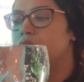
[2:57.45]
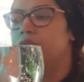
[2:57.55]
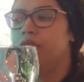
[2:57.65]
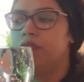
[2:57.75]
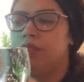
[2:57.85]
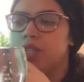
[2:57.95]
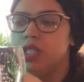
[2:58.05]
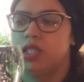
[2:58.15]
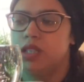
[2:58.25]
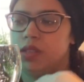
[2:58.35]
There, there
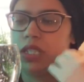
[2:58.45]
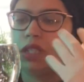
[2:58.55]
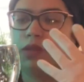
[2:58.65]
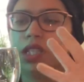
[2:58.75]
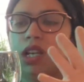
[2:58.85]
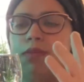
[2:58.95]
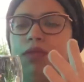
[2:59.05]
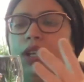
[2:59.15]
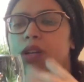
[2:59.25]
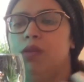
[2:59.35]
is a, some type
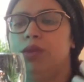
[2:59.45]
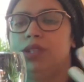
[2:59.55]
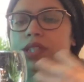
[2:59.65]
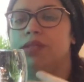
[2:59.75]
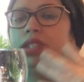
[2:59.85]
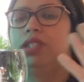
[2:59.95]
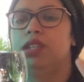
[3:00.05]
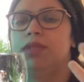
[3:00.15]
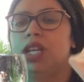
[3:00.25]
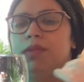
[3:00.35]
of help or some,
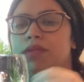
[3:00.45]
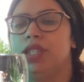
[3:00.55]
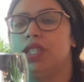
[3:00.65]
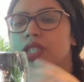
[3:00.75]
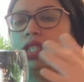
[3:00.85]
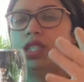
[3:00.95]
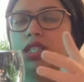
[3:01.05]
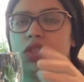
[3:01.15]
some type of assistance that is